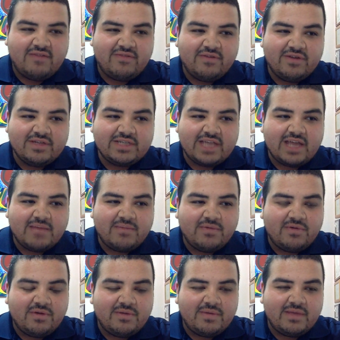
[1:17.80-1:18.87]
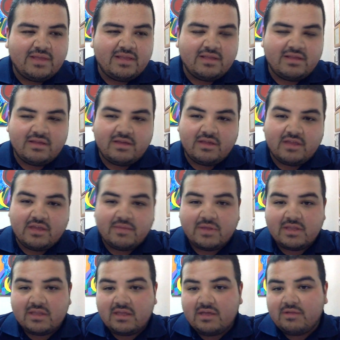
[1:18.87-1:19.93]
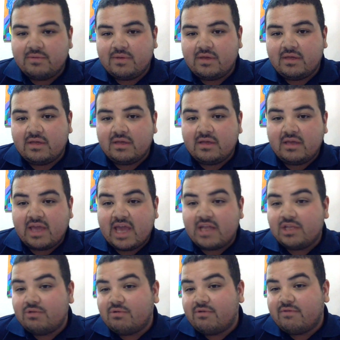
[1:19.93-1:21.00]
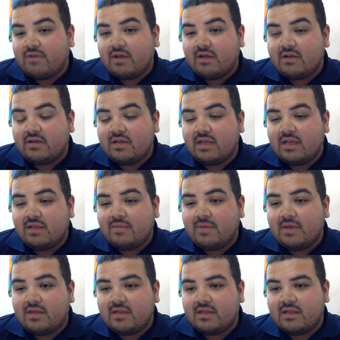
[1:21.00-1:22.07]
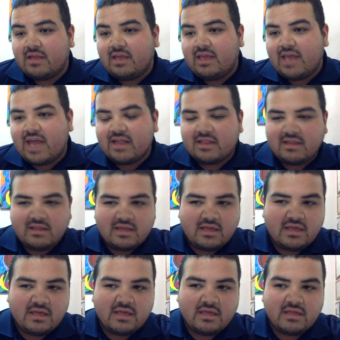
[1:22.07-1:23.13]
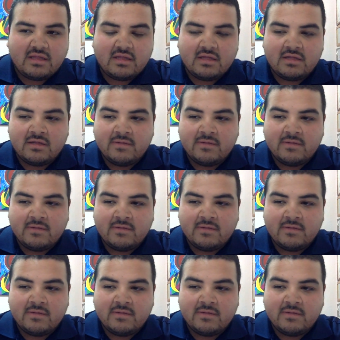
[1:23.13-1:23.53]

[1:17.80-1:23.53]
for example, I mean, you think about the things we can't do without on a daily basis, like gasoline,